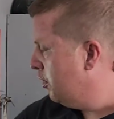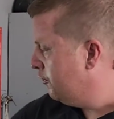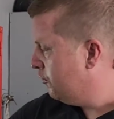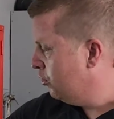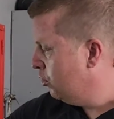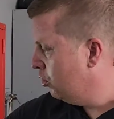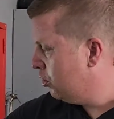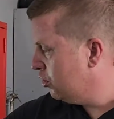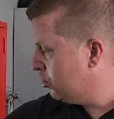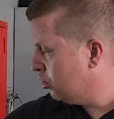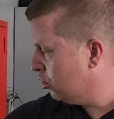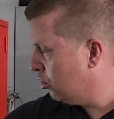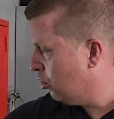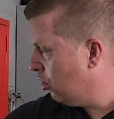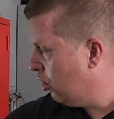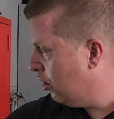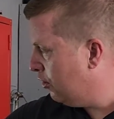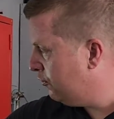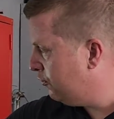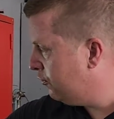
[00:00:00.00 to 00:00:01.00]
If you look at the
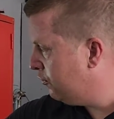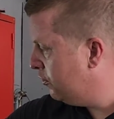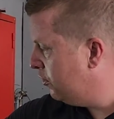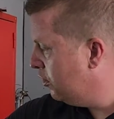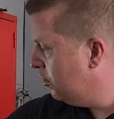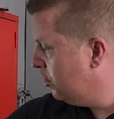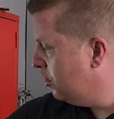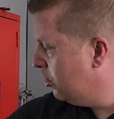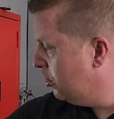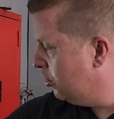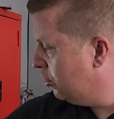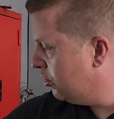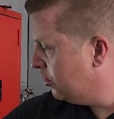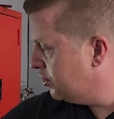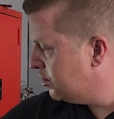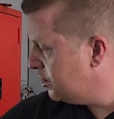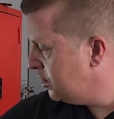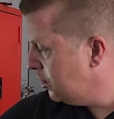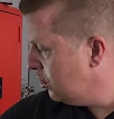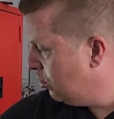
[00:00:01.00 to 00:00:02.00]
graph, you can
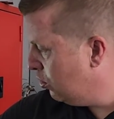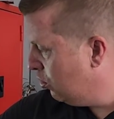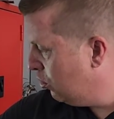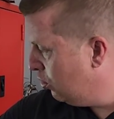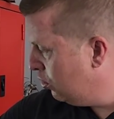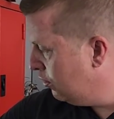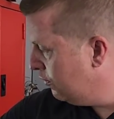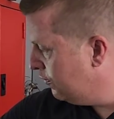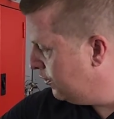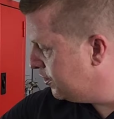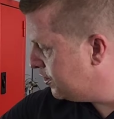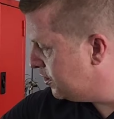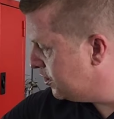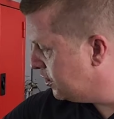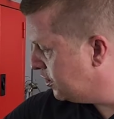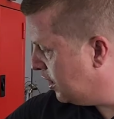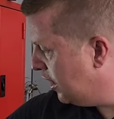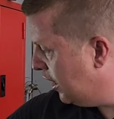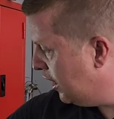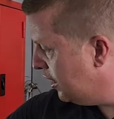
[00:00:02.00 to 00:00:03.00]
see all of this is
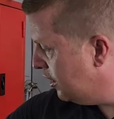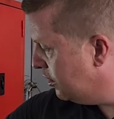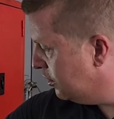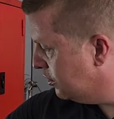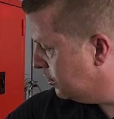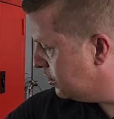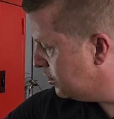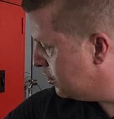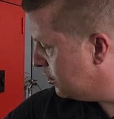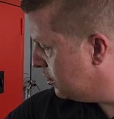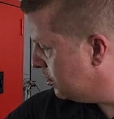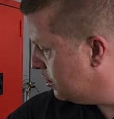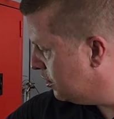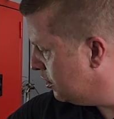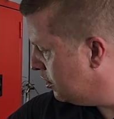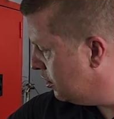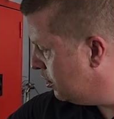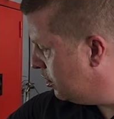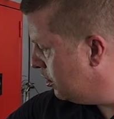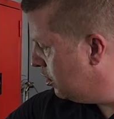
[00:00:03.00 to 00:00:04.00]
gains.
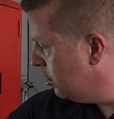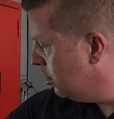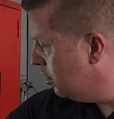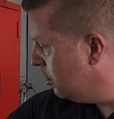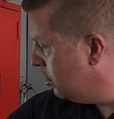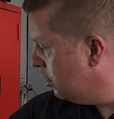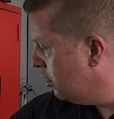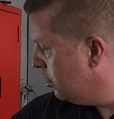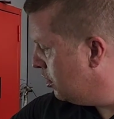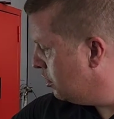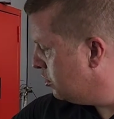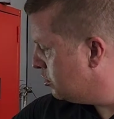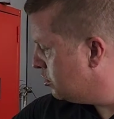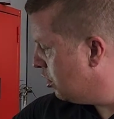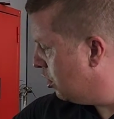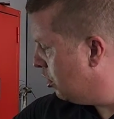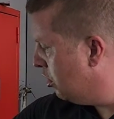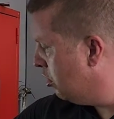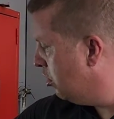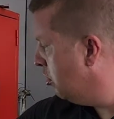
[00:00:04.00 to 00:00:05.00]

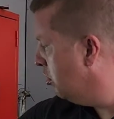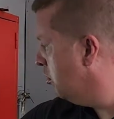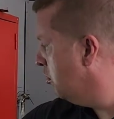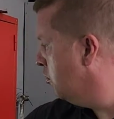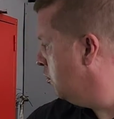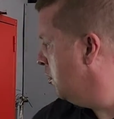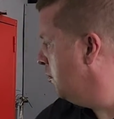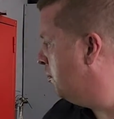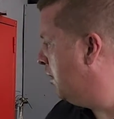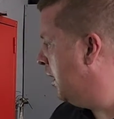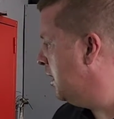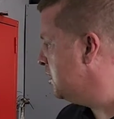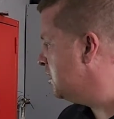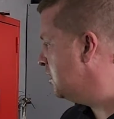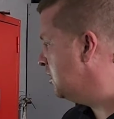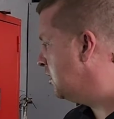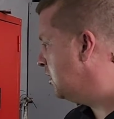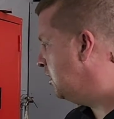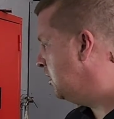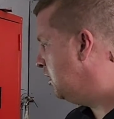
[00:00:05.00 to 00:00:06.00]
So we
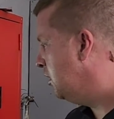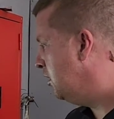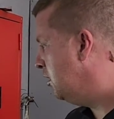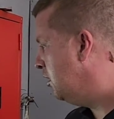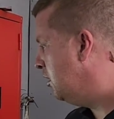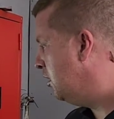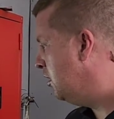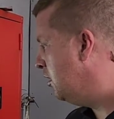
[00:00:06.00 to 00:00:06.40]
basically